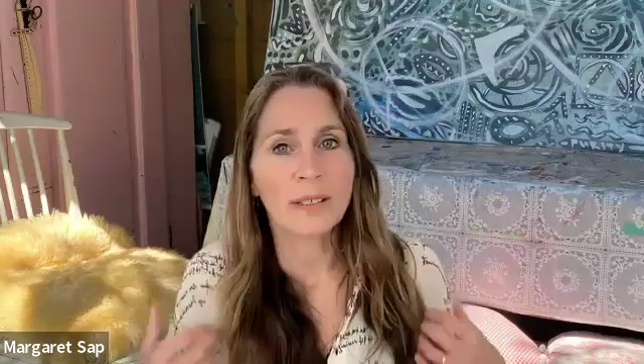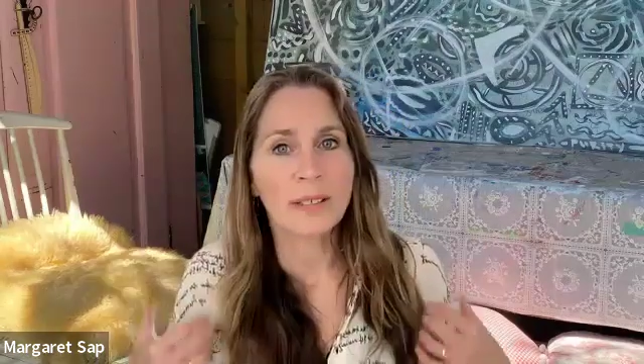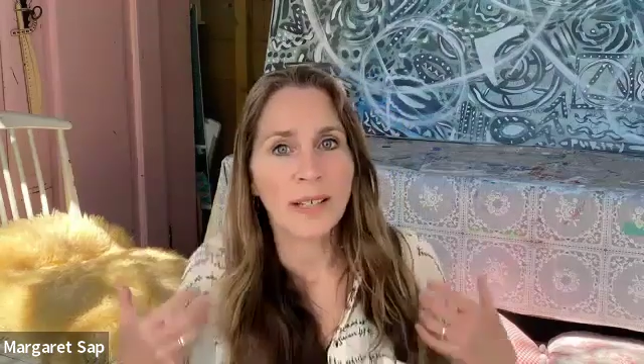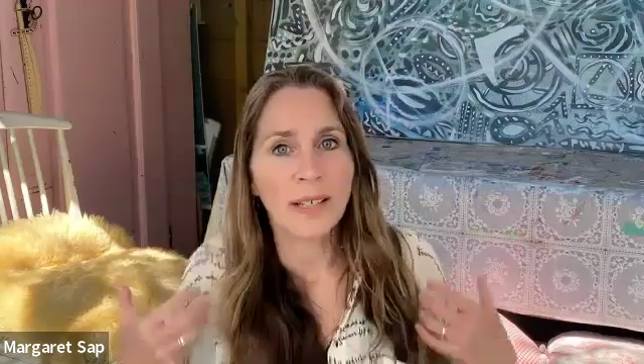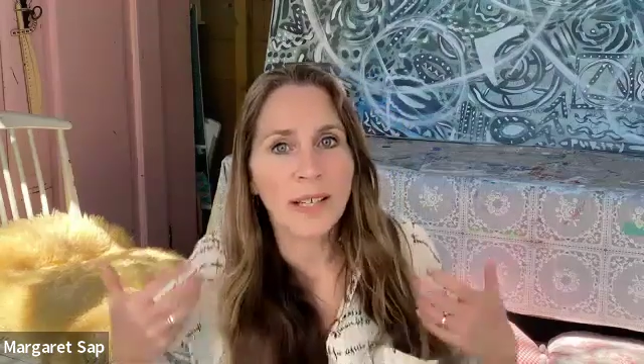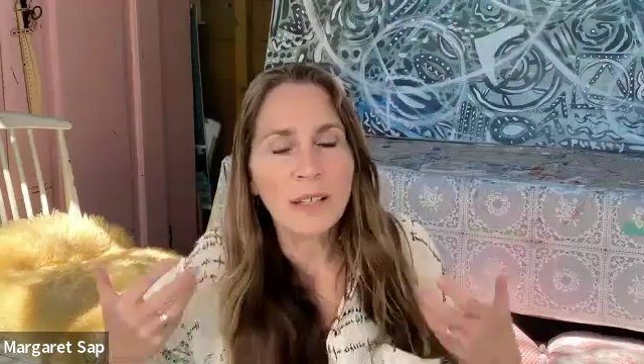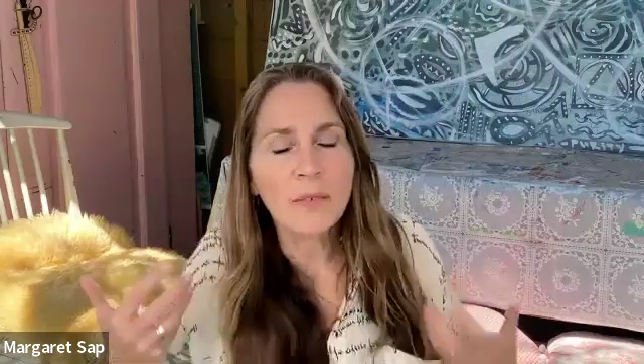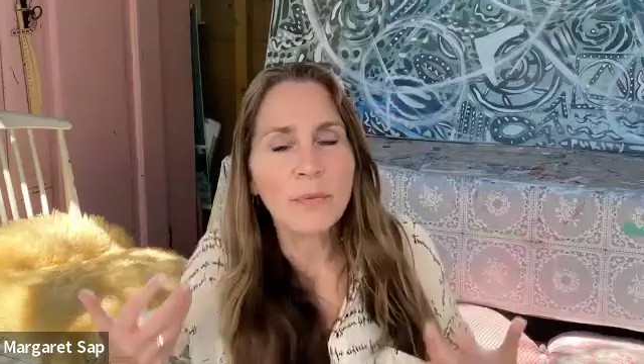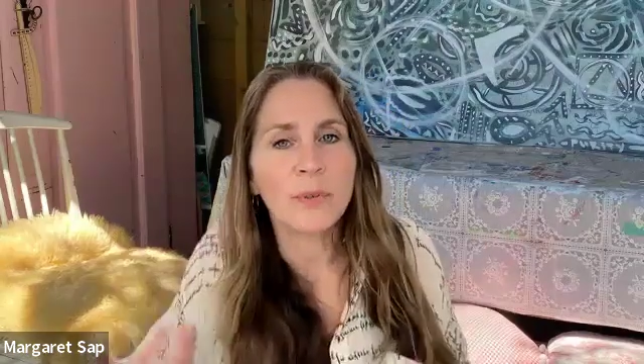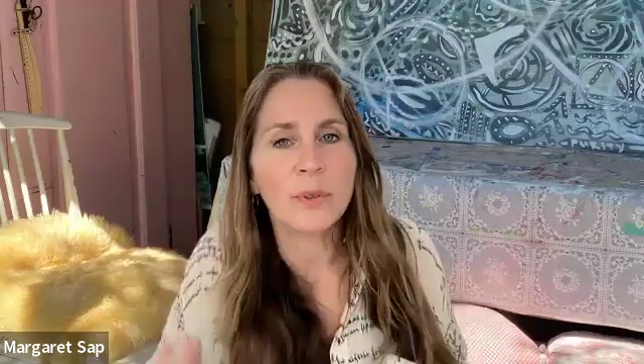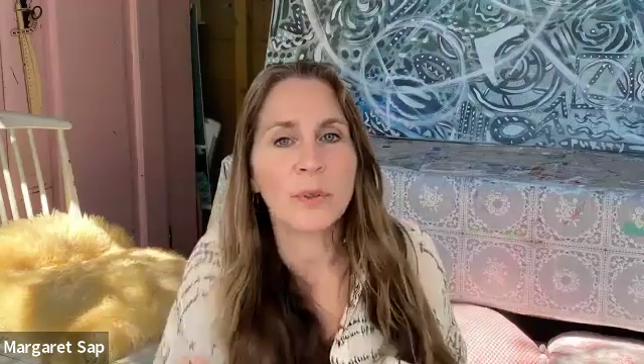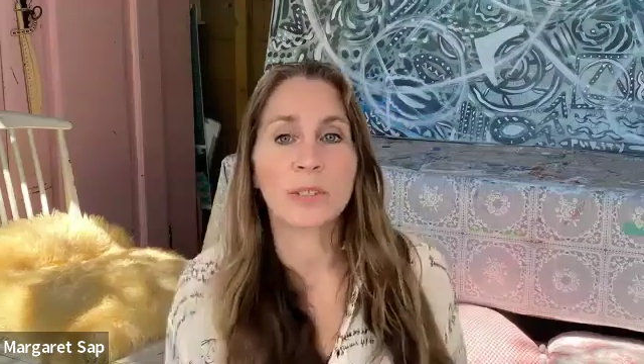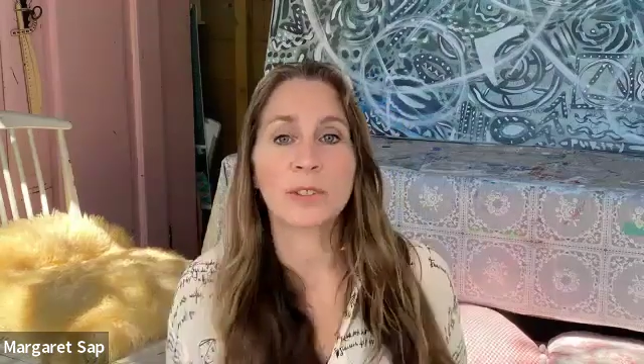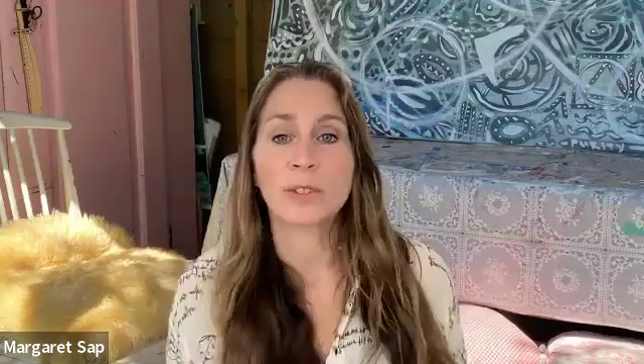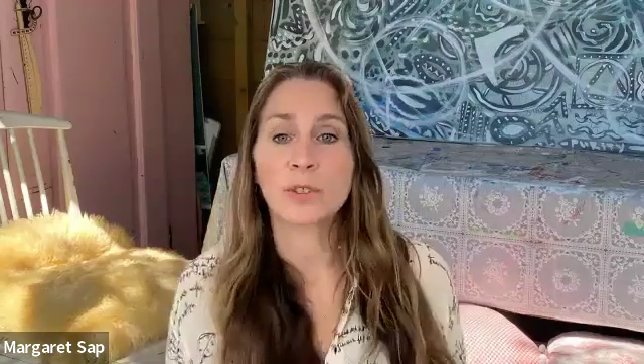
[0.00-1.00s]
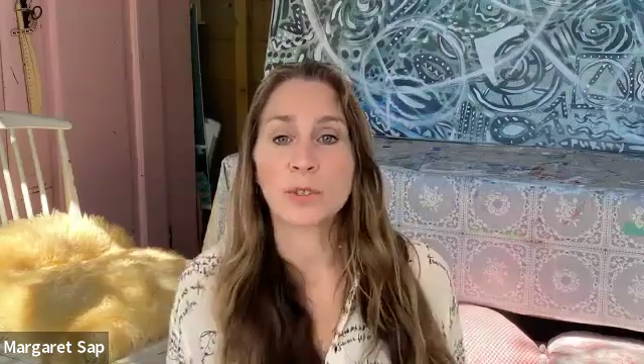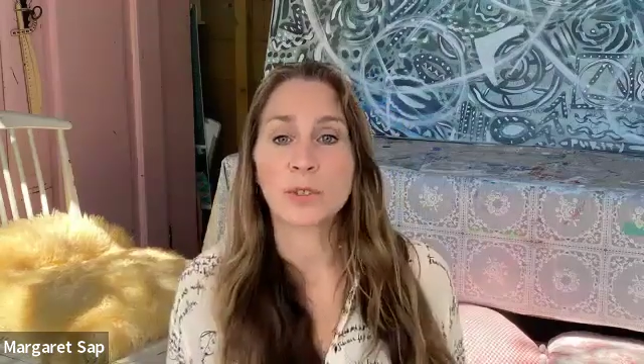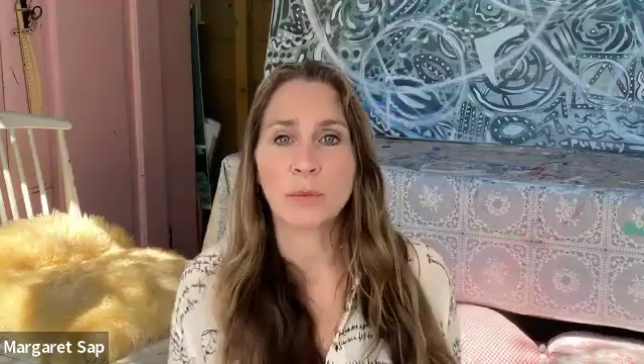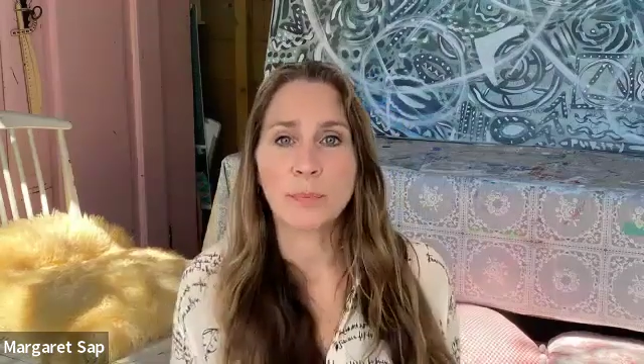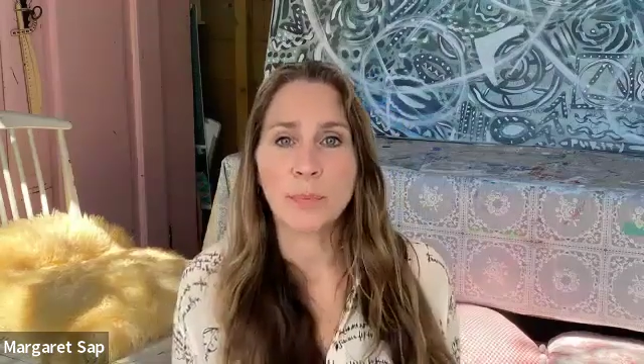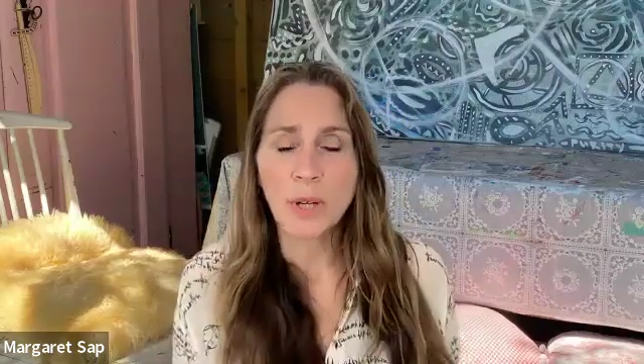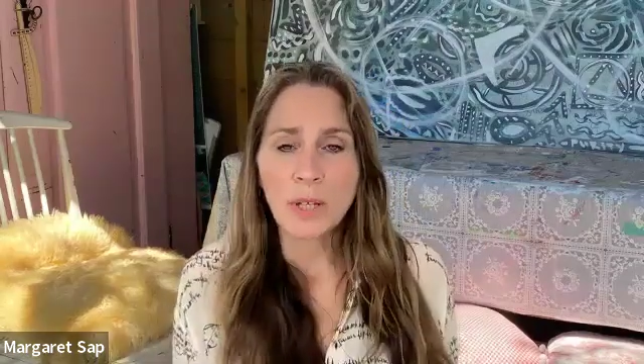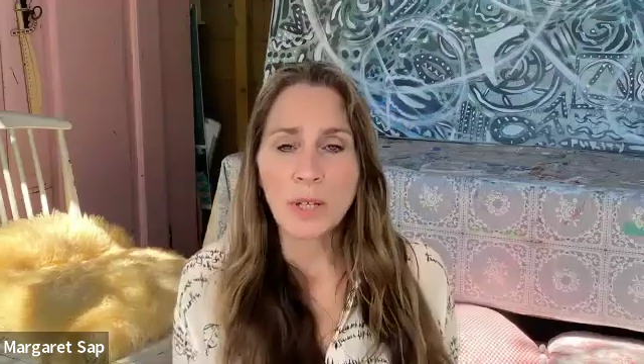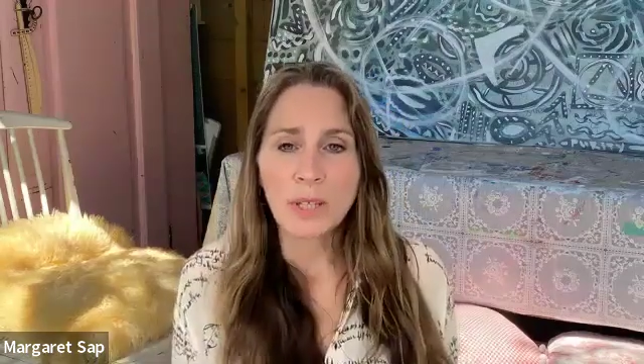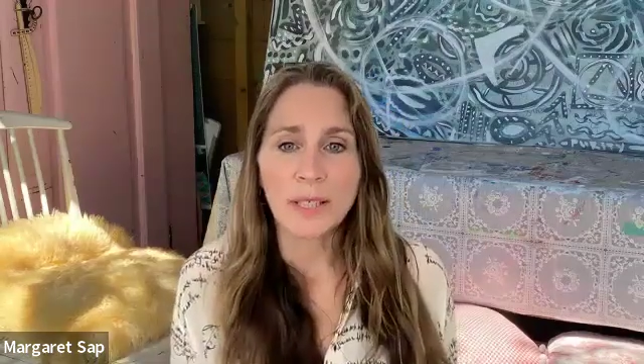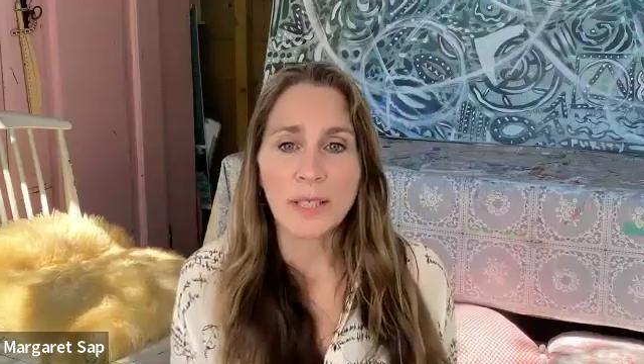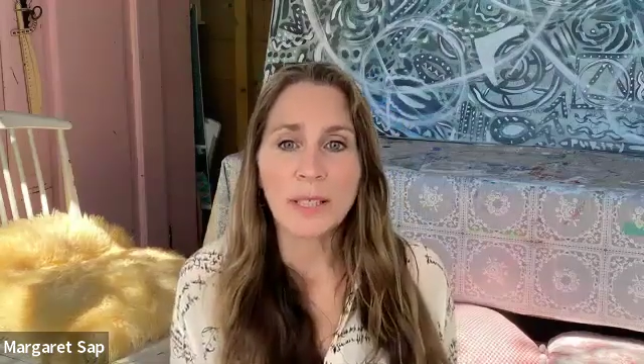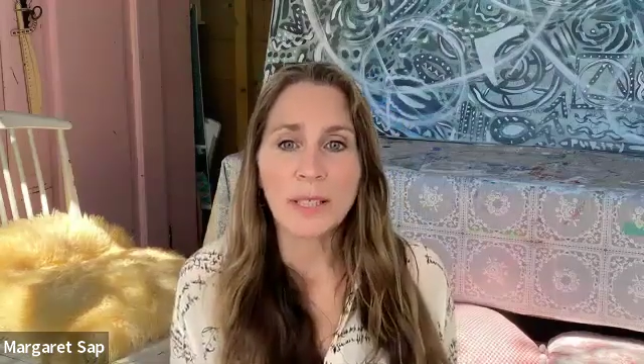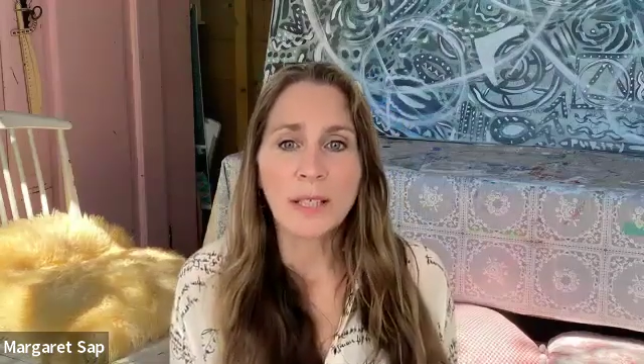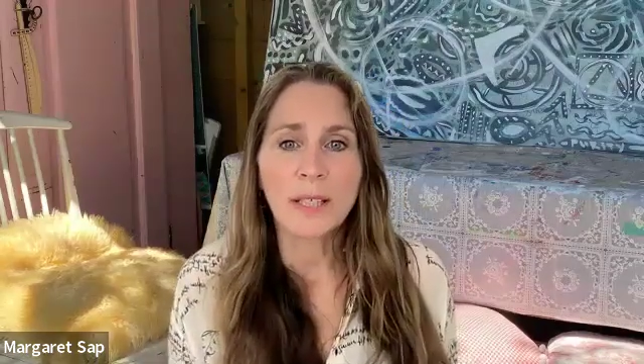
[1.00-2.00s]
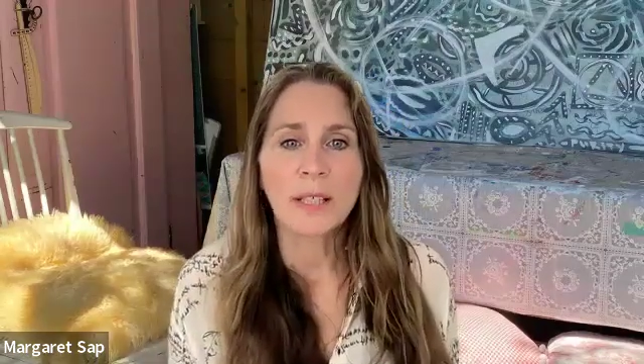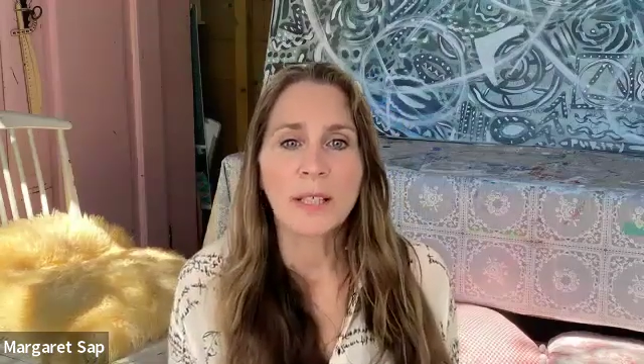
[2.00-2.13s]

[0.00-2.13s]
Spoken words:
that influences your body,